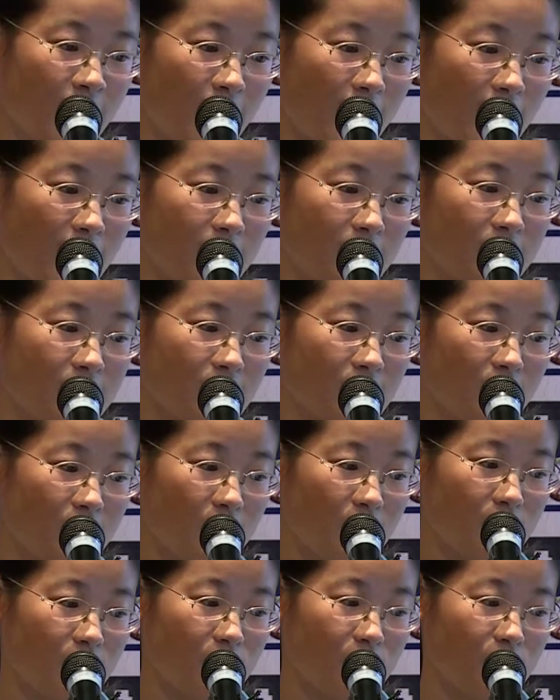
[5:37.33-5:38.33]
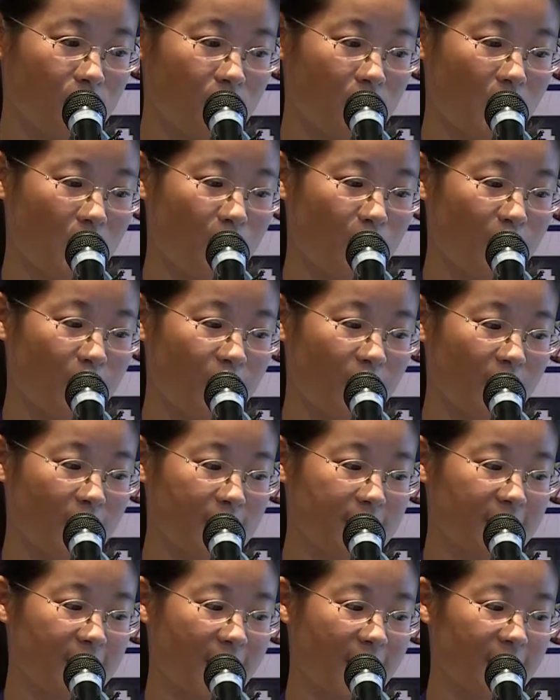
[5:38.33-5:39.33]
And until now, we
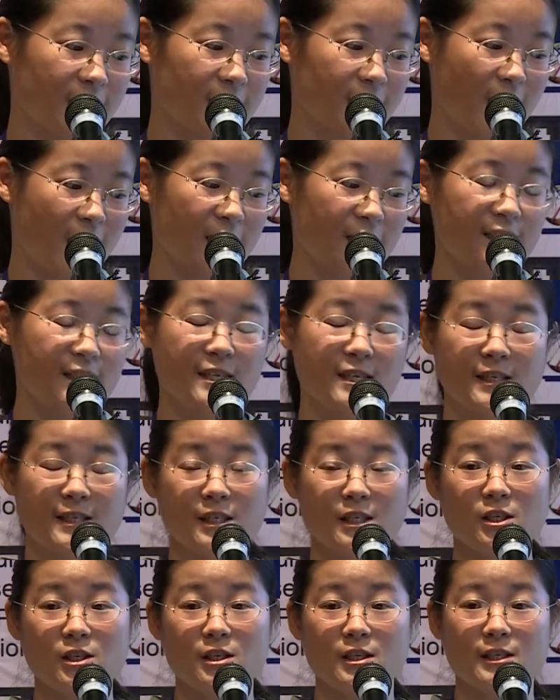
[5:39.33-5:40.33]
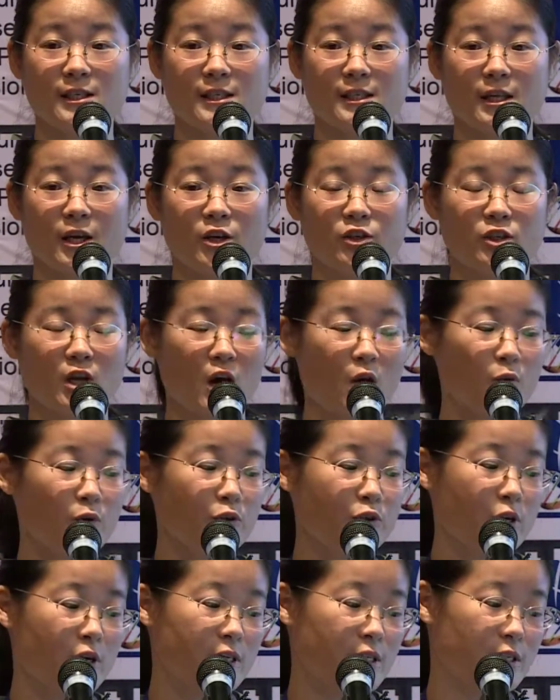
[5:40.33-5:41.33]
found that at the seedling stage, our
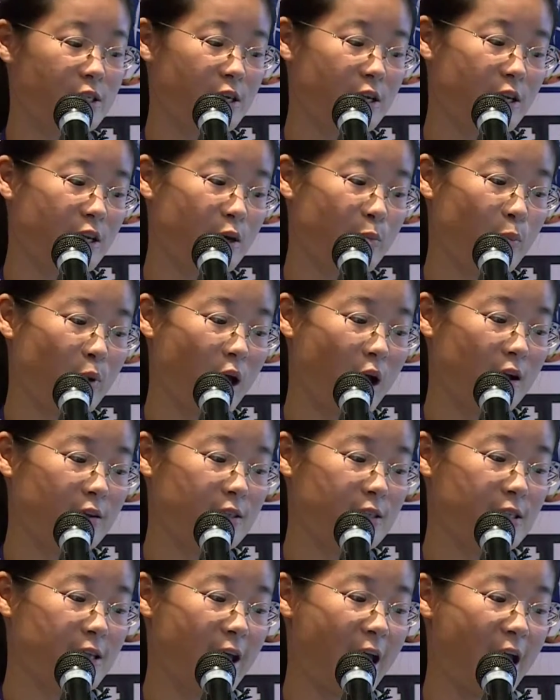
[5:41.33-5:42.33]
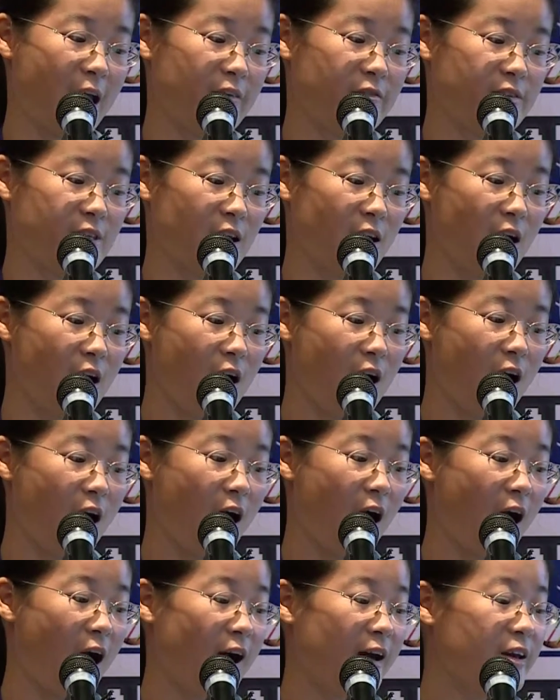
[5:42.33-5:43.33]
transgenic plants have the
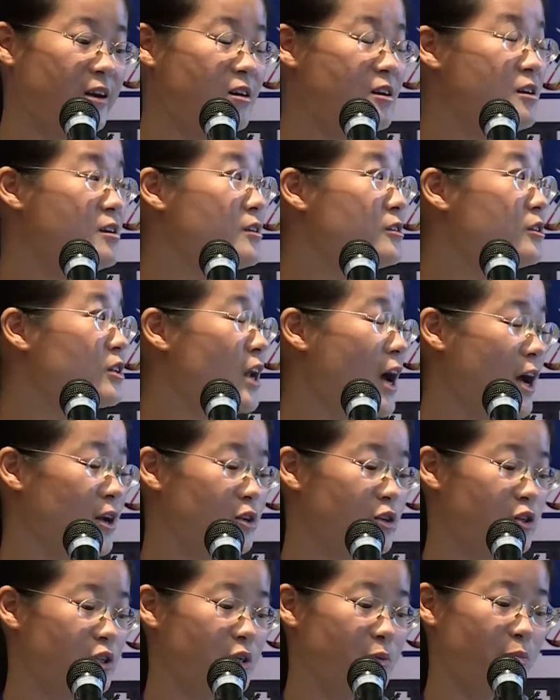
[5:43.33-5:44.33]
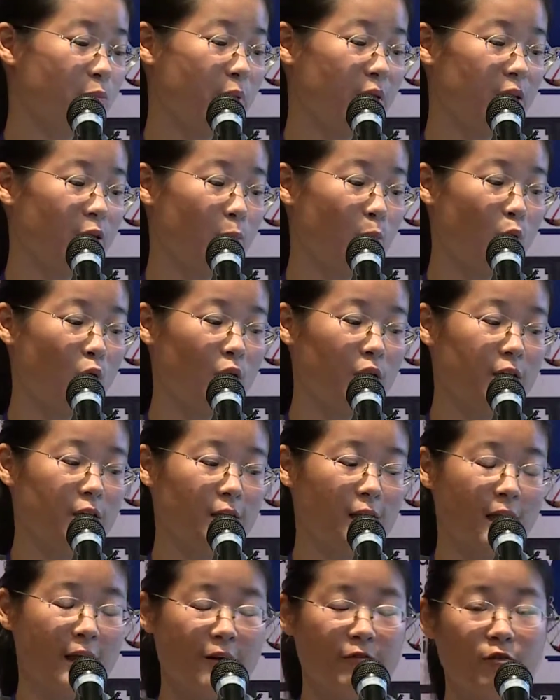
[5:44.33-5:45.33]
higher nitrogen metabolic
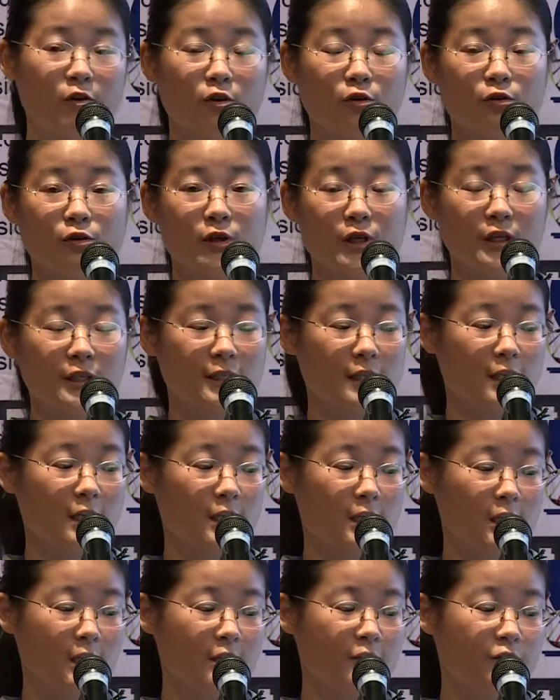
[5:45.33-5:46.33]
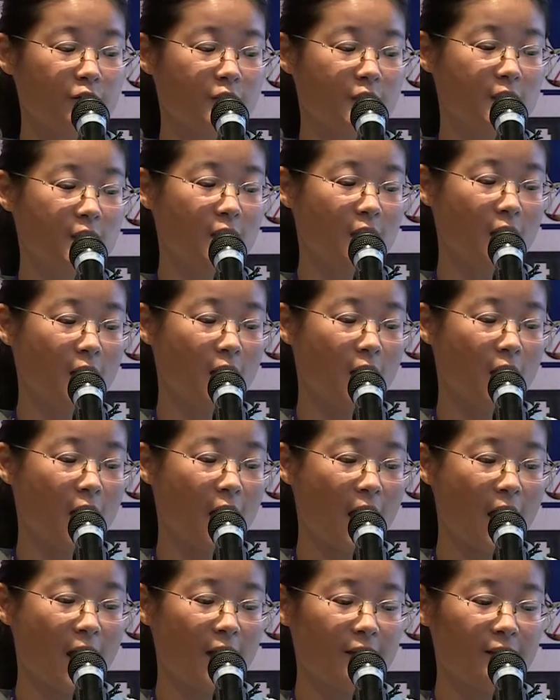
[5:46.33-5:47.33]
level in the leaves.
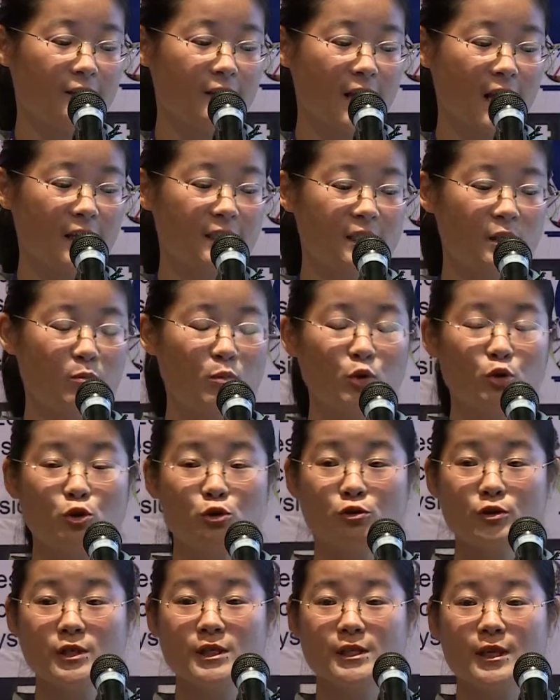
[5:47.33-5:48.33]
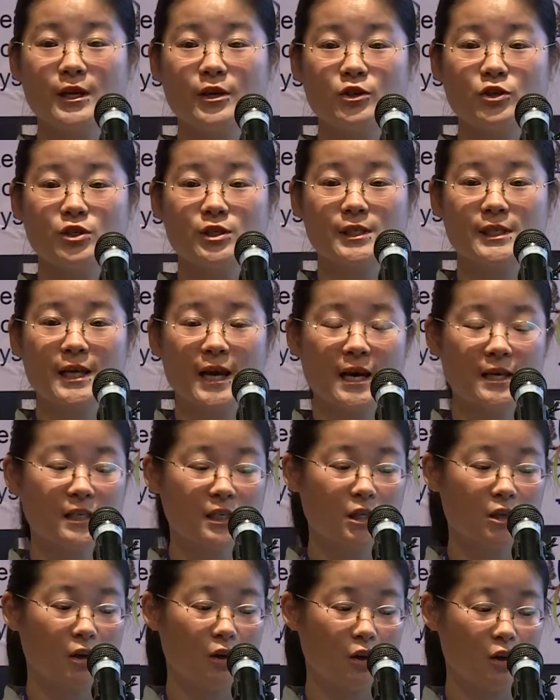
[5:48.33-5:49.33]
And at the mature stage, there's
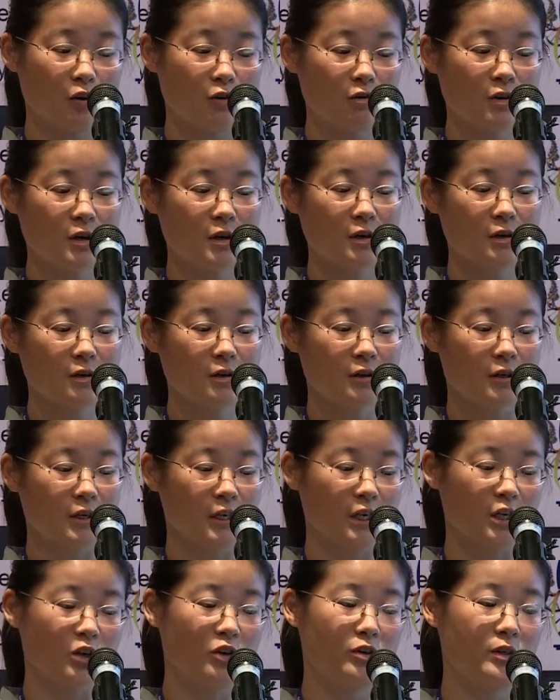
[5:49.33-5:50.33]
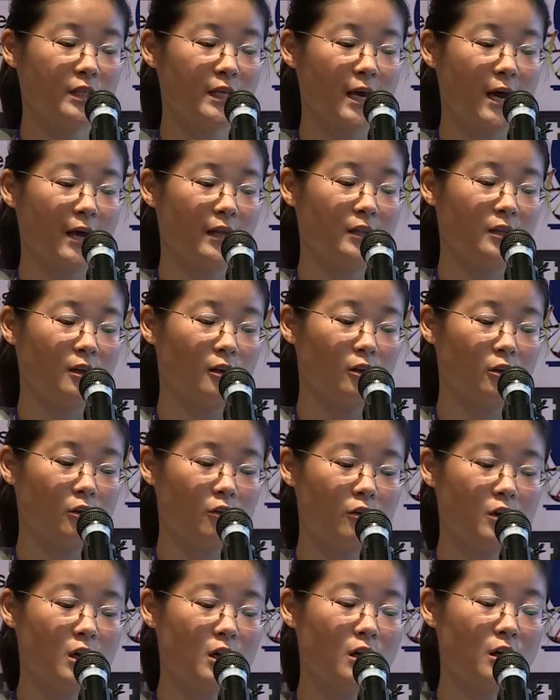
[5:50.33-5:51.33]
lower yield and
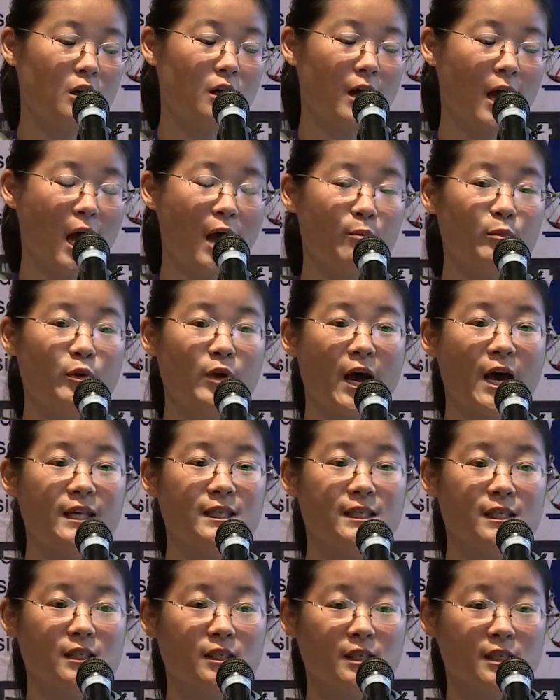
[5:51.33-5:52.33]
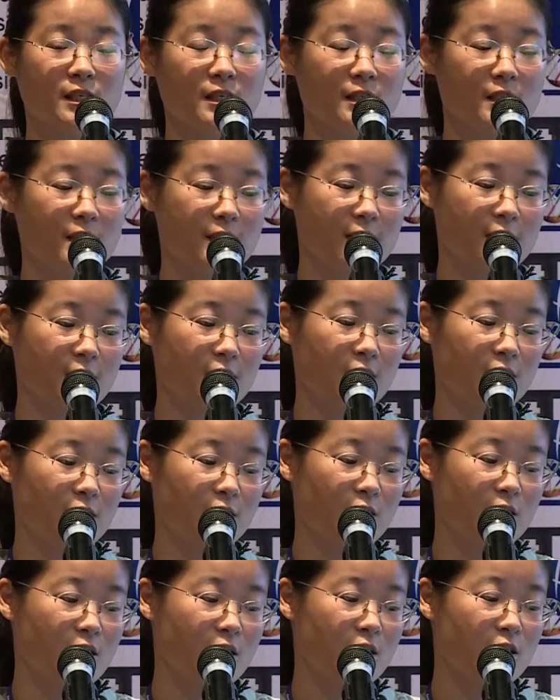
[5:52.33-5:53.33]
lower amino acids in the seed.
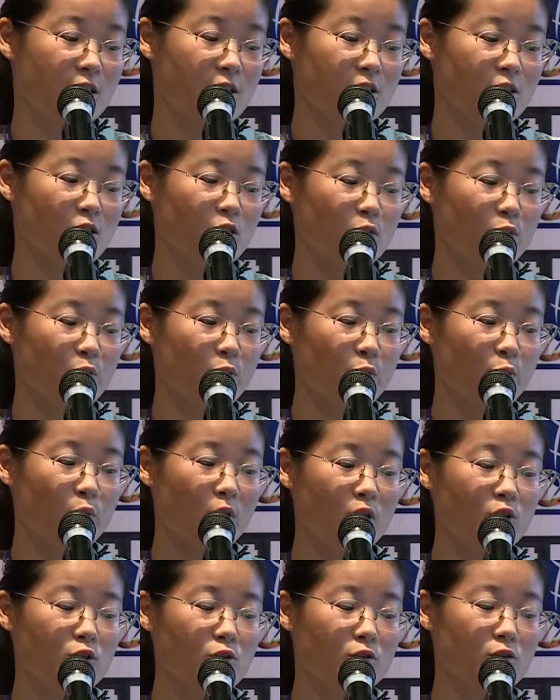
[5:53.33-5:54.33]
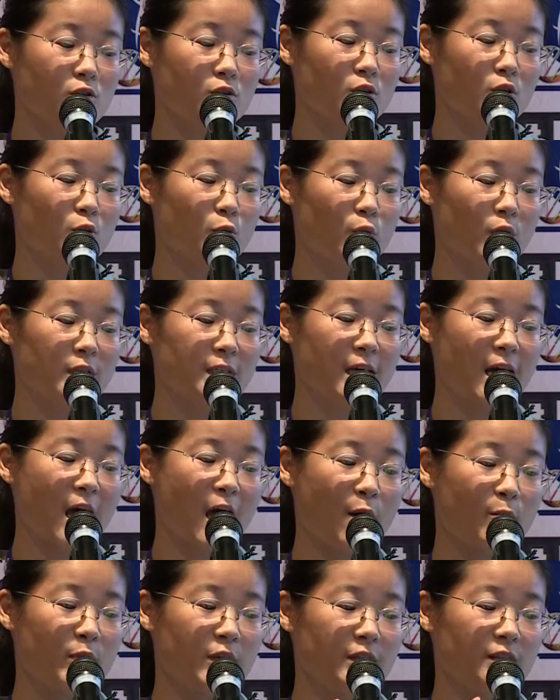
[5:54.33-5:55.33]
So we want to know what
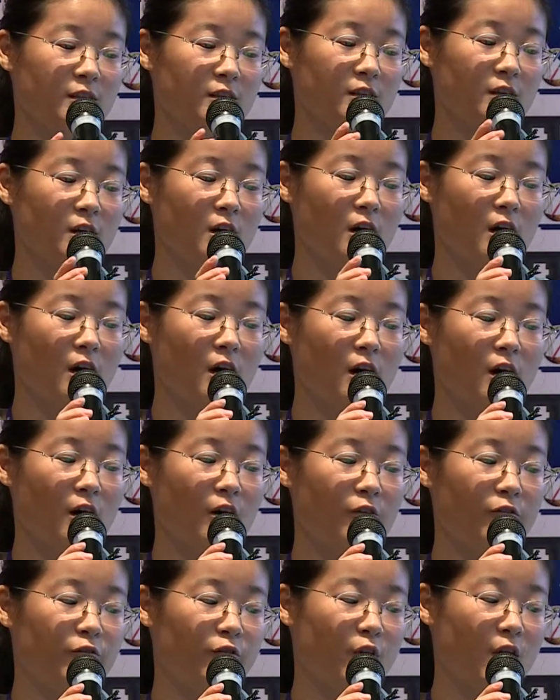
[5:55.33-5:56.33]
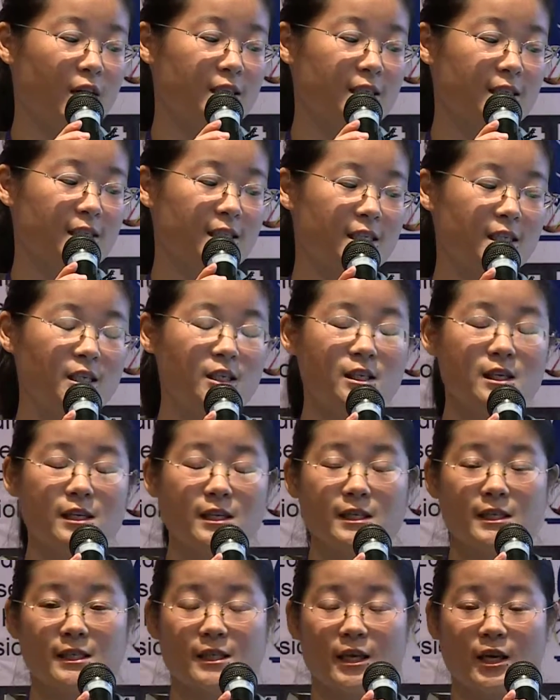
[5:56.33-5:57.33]
happened from the
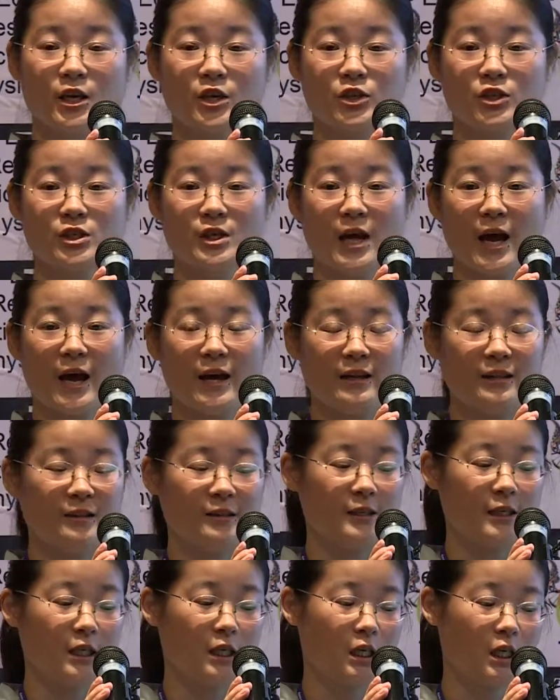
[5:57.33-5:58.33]
seedling stage and